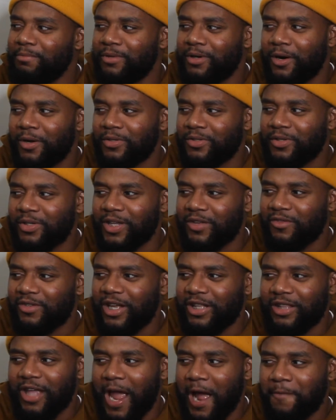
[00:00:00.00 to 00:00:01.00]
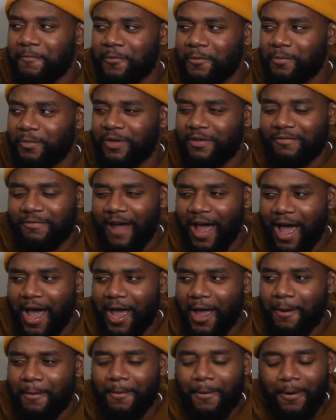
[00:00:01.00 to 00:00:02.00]
but also giving like the Afrobeat
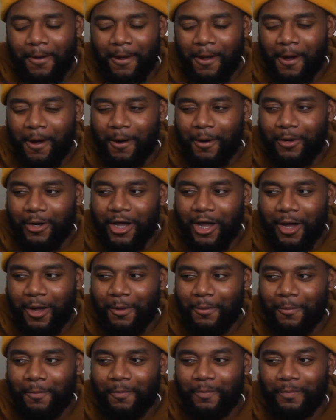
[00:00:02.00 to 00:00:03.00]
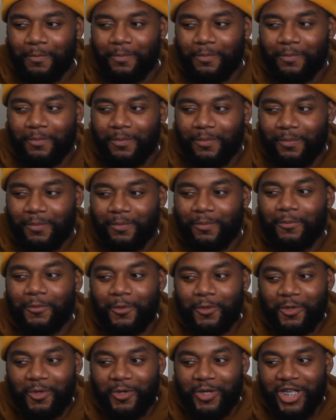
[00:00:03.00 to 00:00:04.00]
vibe? Hold up,
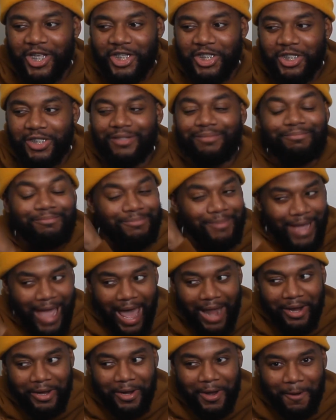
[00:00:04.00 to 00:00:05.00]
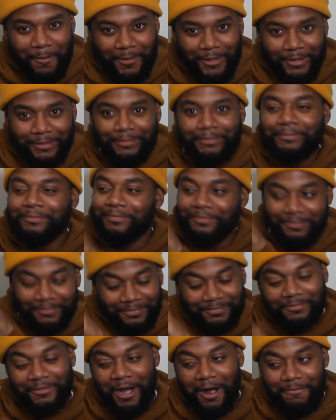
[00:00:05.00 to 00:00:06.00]
who is she? Gotta know her.
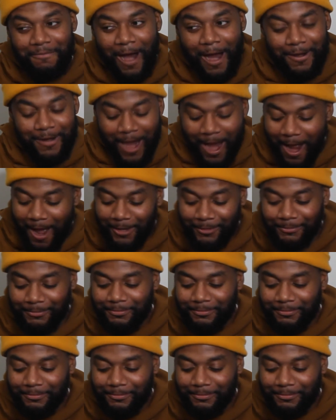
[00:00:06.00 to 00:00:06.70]
All right, now